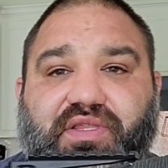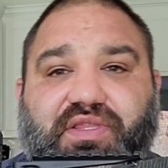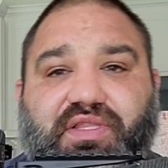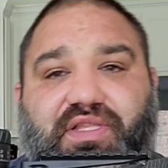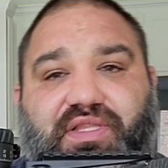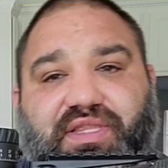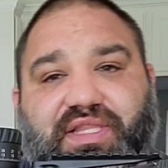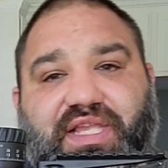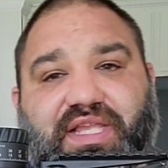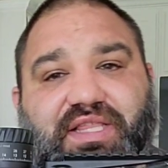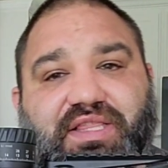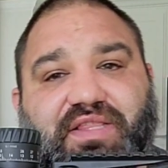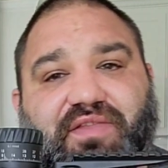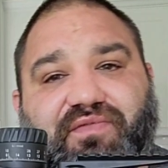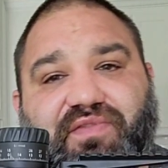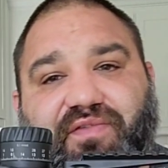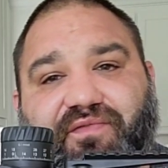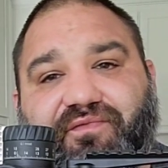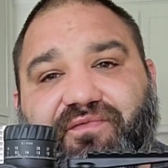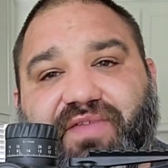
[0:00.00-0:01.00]
the length
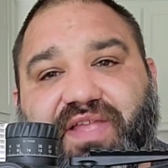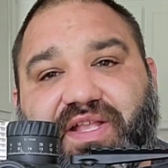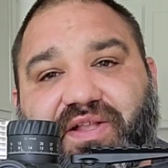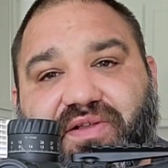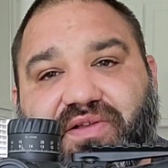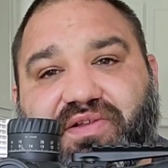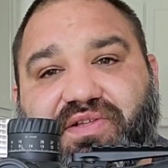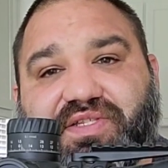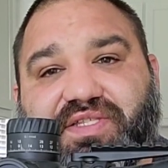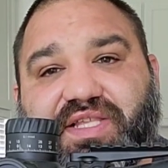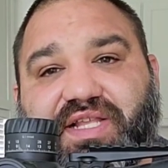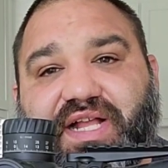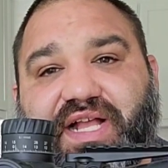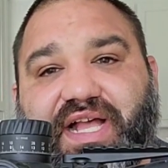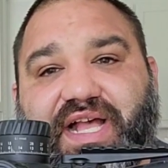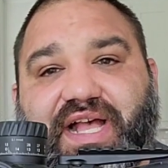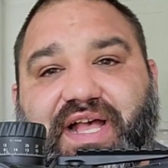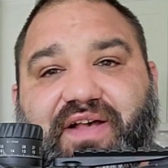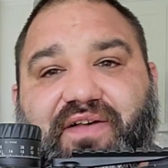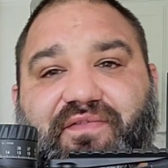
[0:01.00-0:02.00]
of the fingers that I
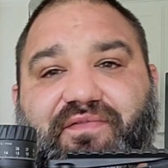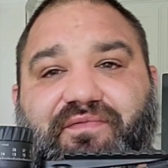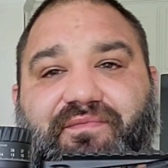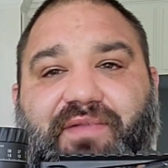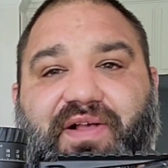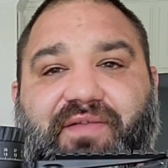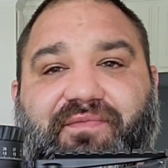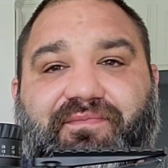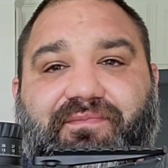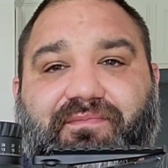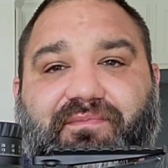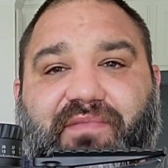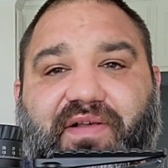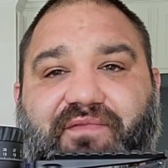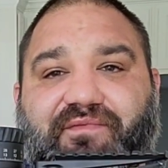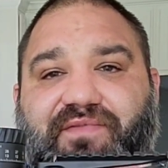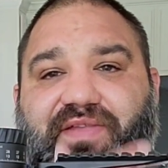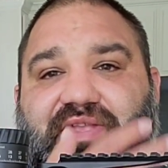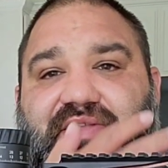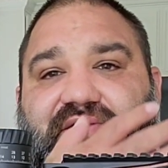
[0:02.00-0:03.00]
have.
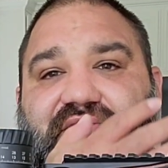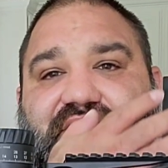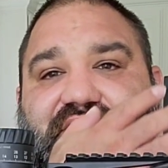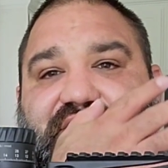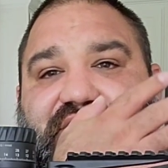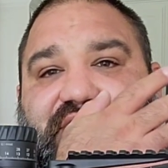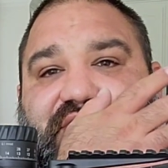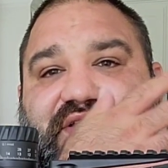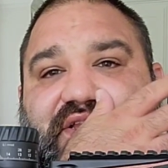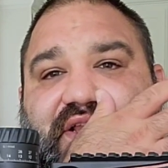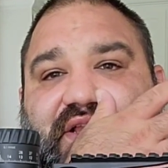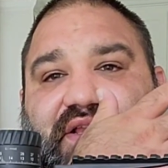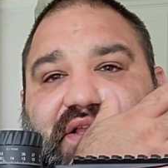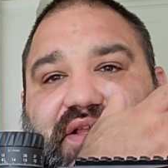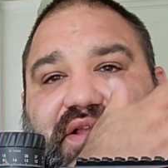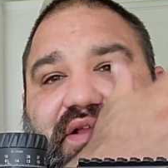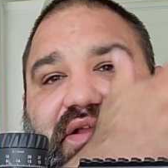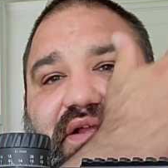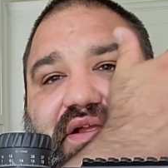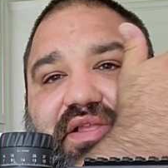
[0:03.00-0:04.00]
My fingers,
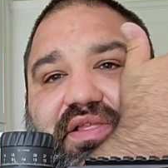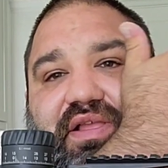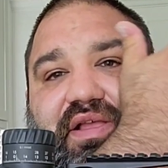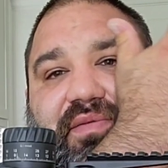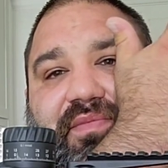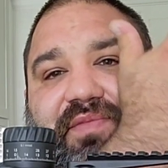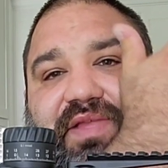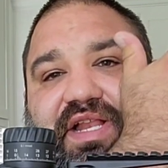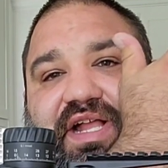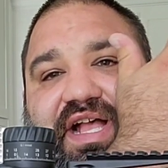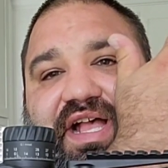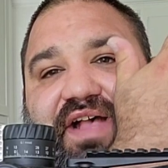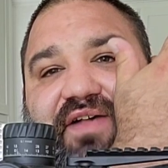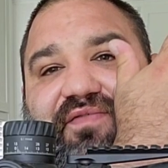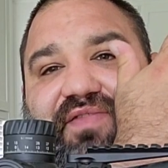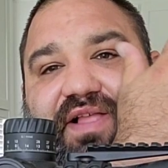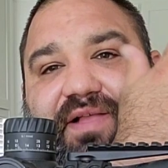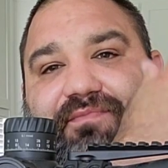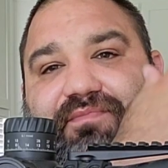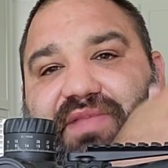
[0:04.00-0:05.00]
I
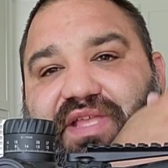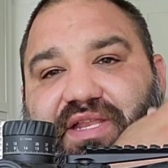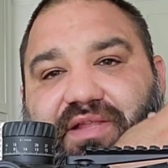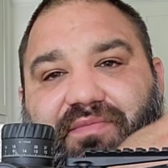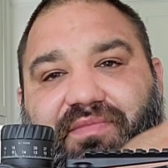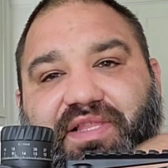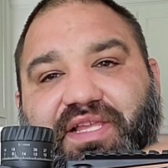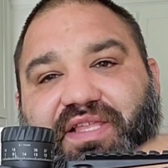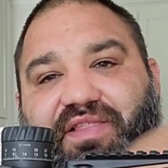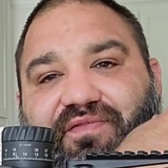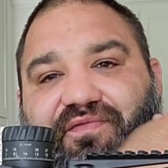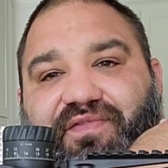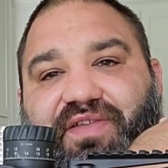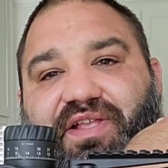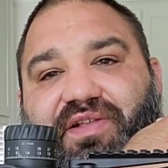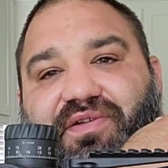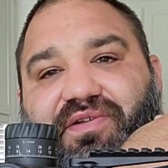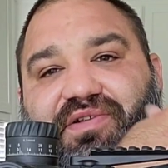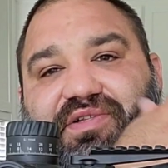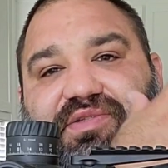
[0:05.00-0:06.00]
have like medium length
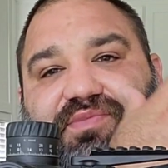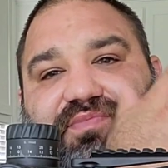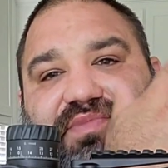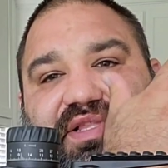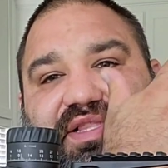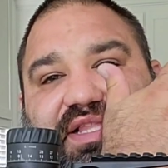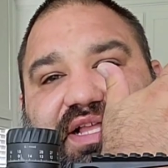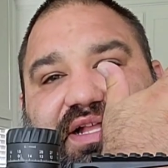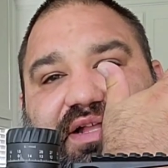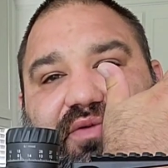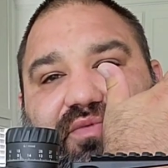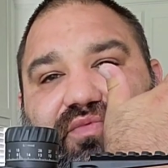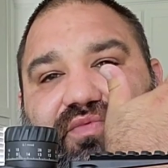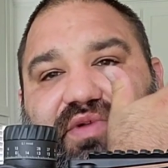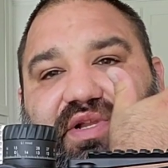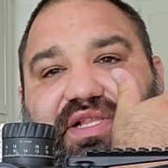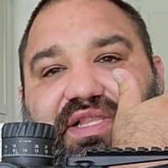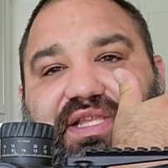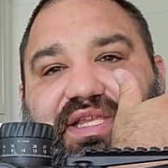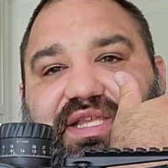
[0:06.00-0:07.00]
fingers, but like a
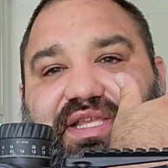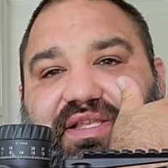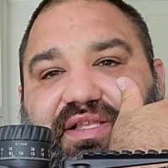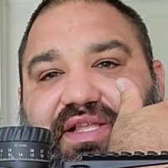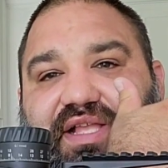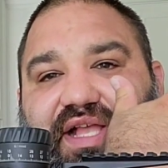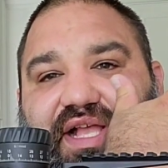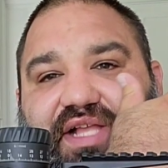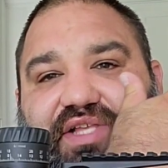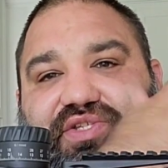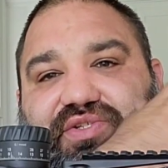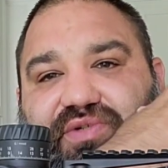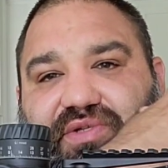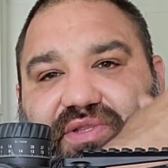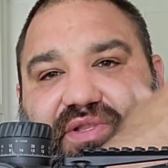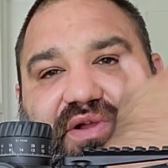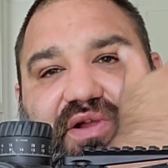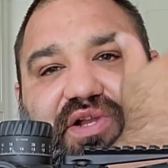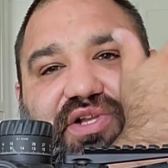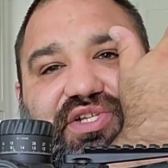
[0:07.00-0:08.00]
really extra
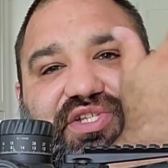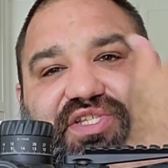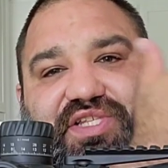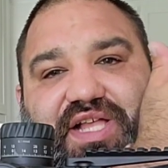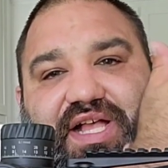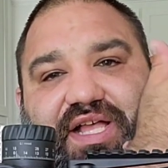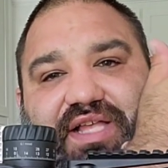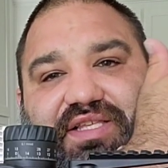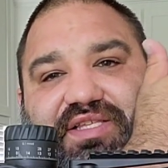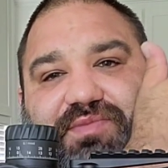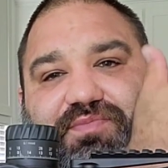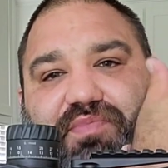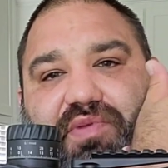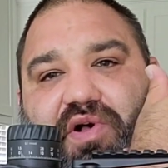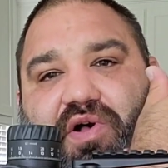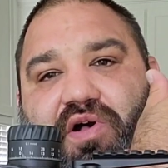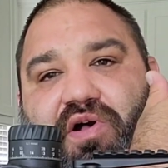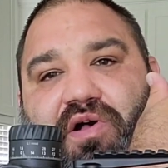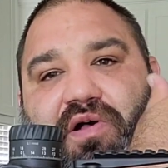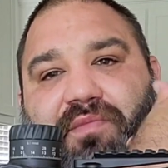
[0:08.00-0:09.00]
large size
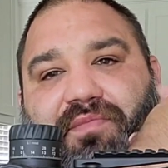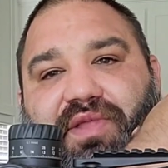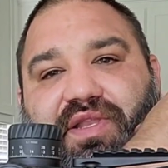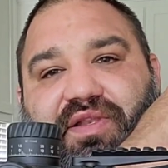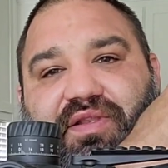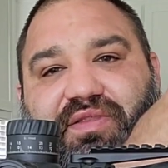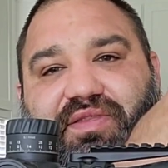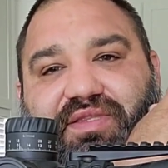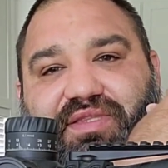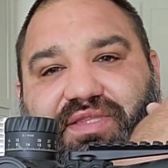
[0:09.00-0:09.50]
palm and